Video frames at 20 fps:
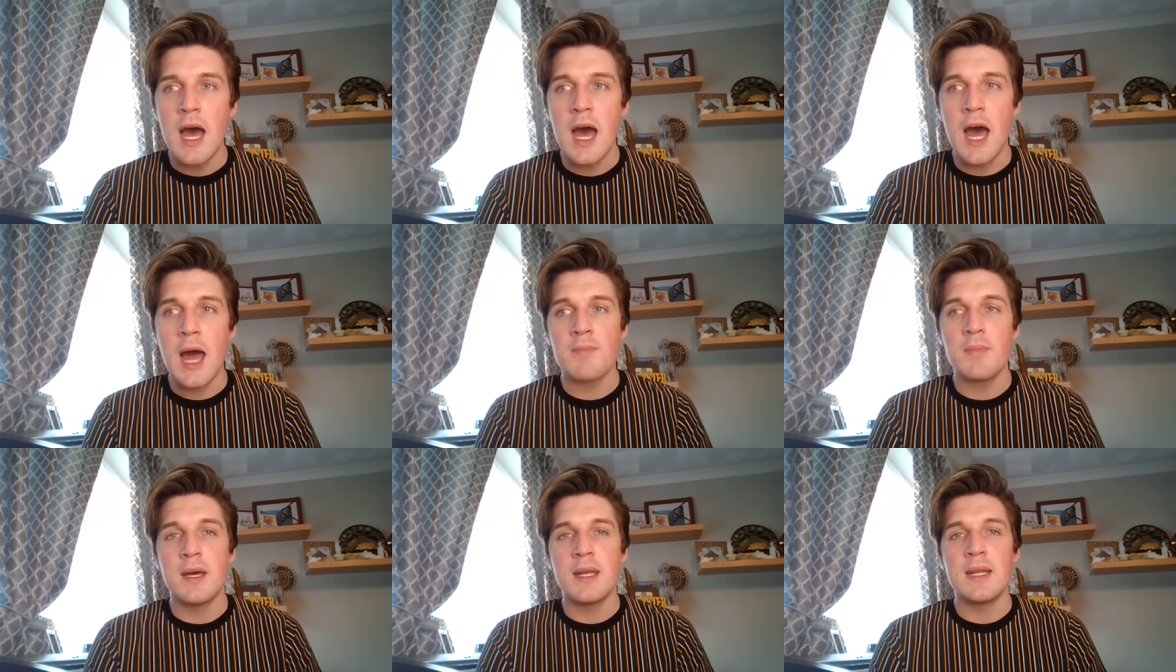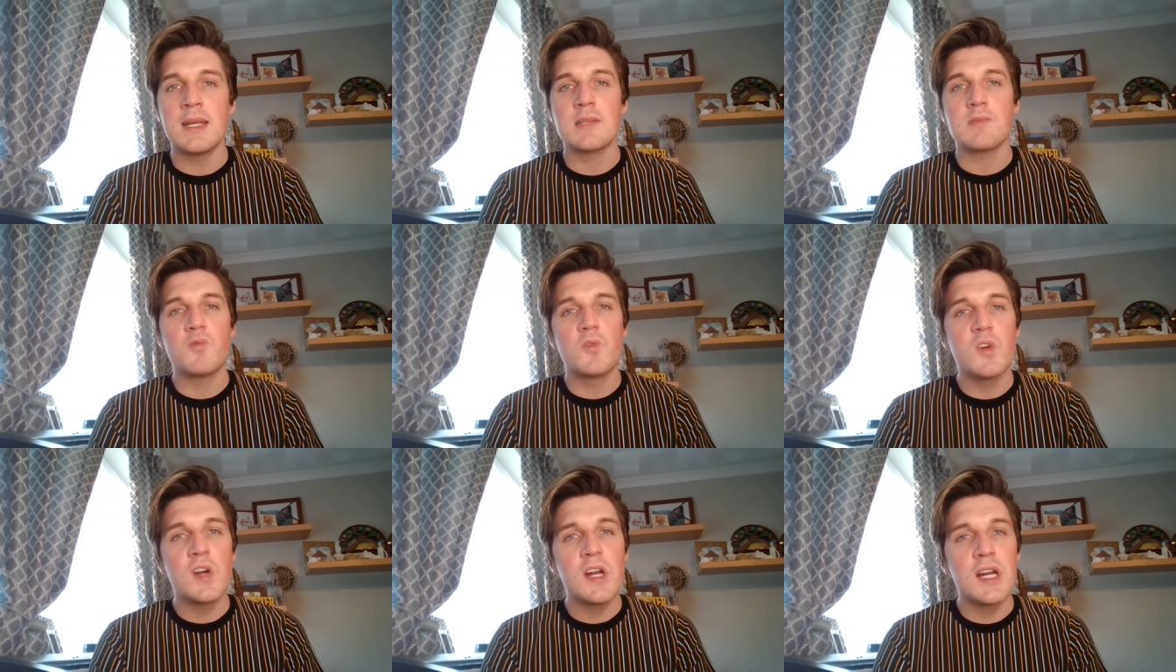um, and
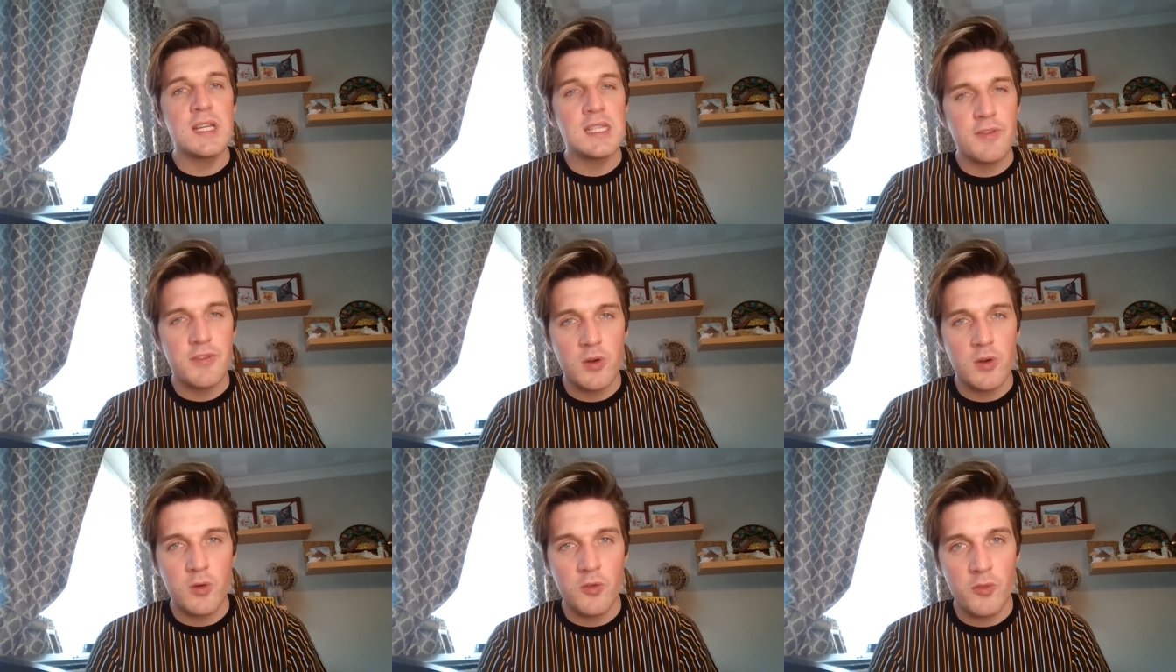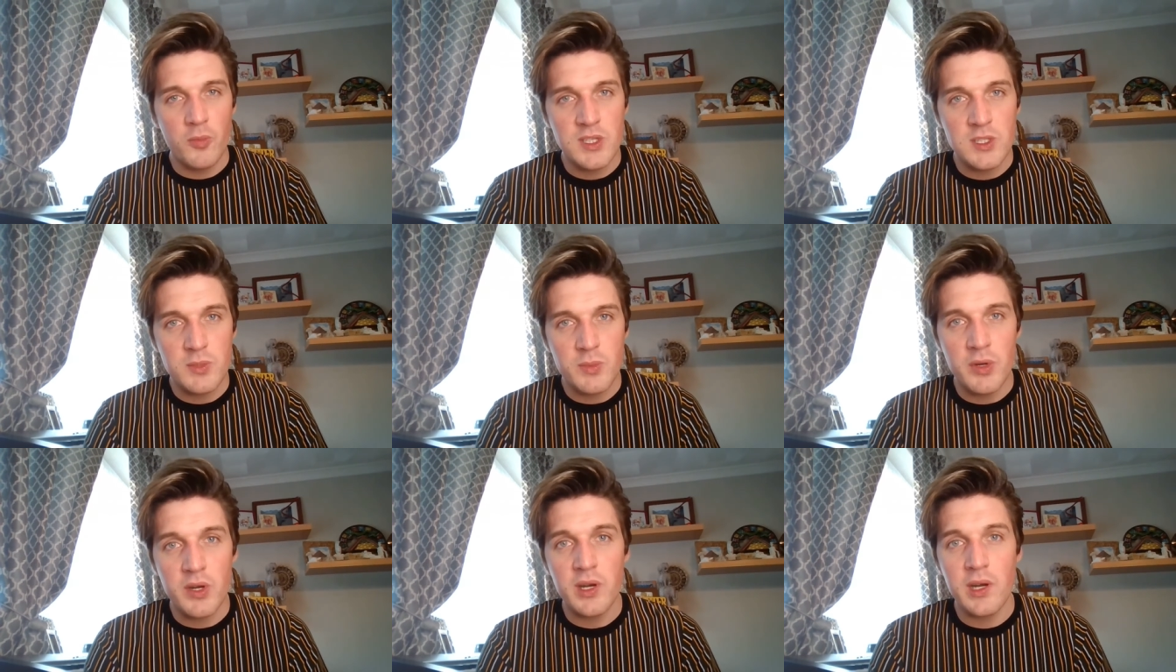it's really difficult for me
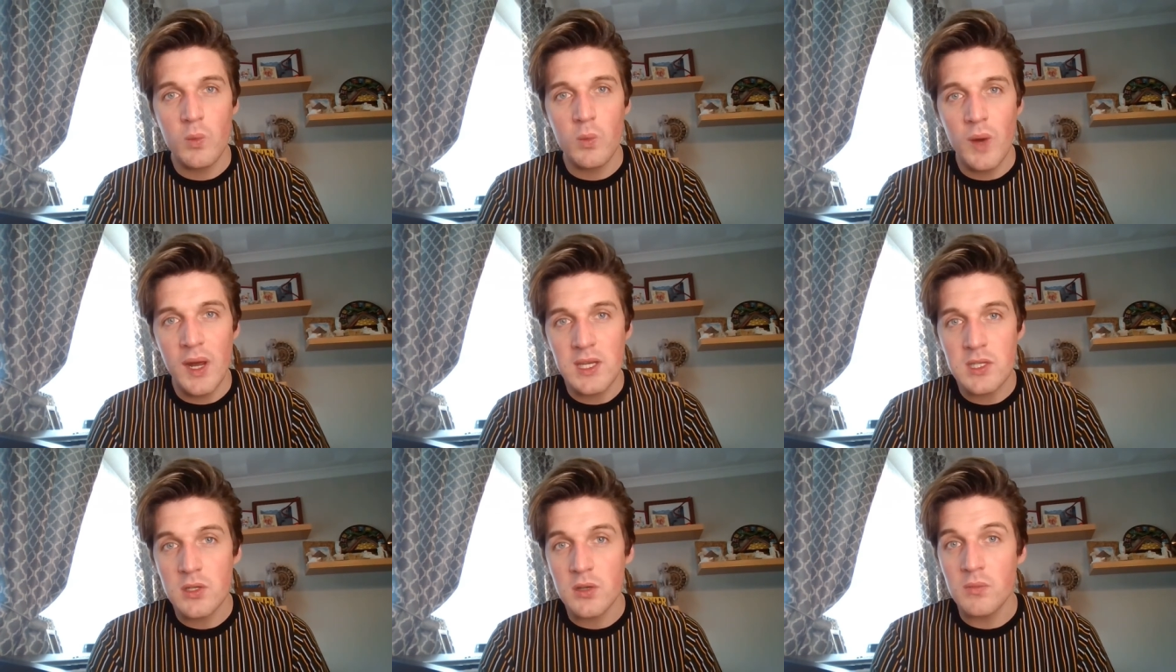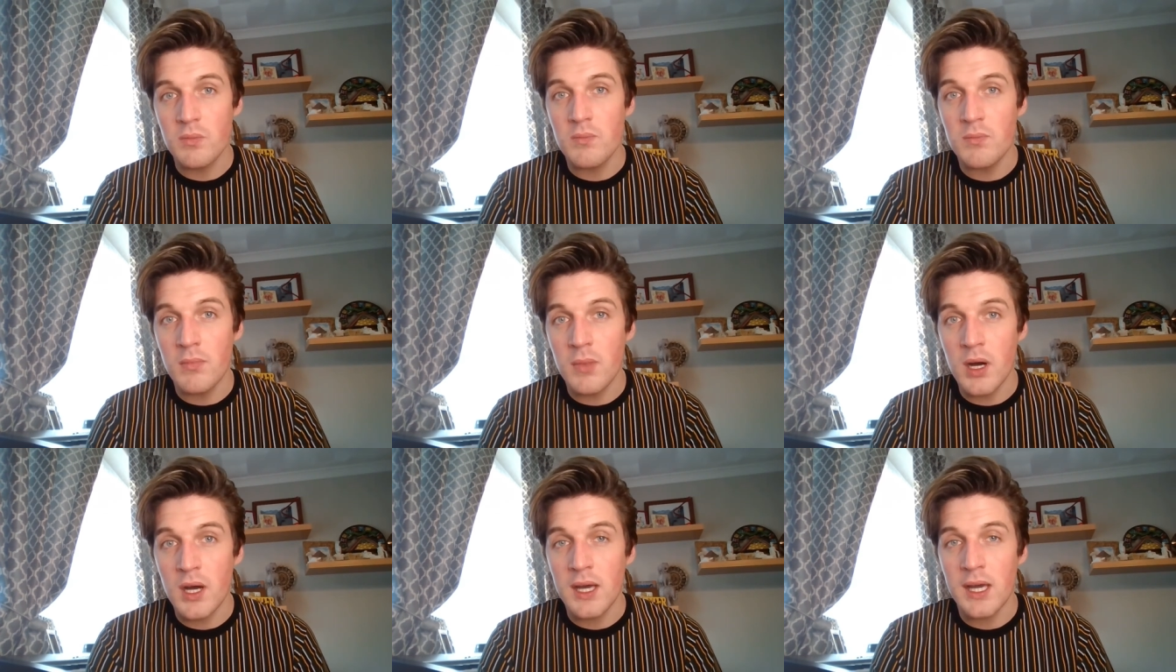to put any weight on
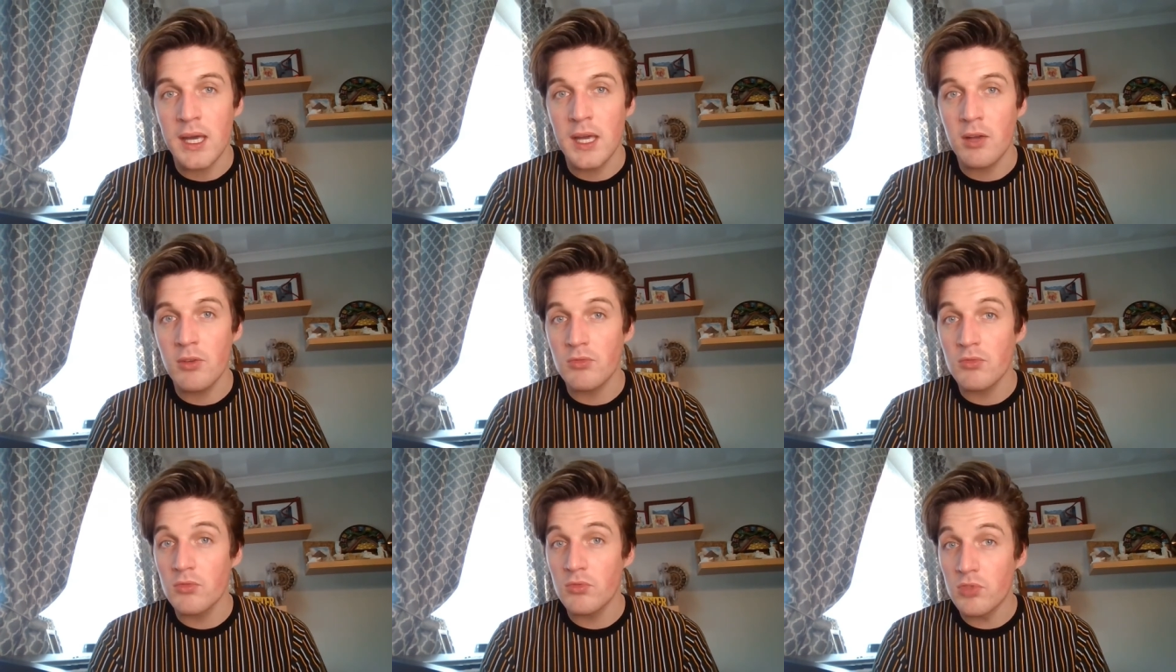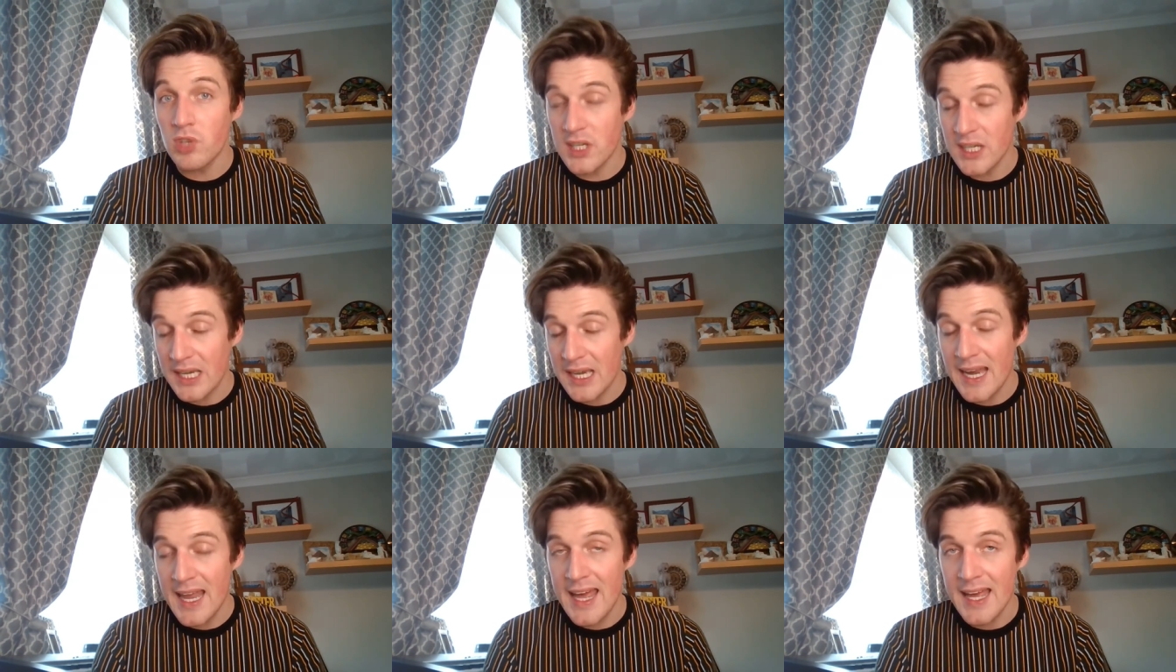my
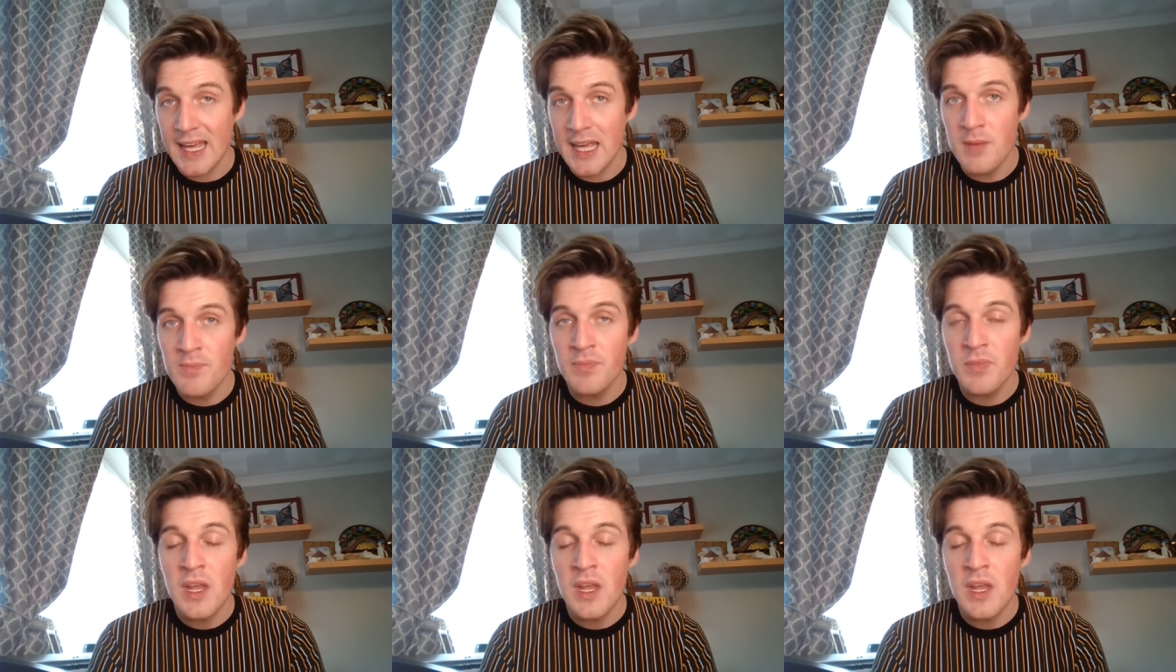right leg.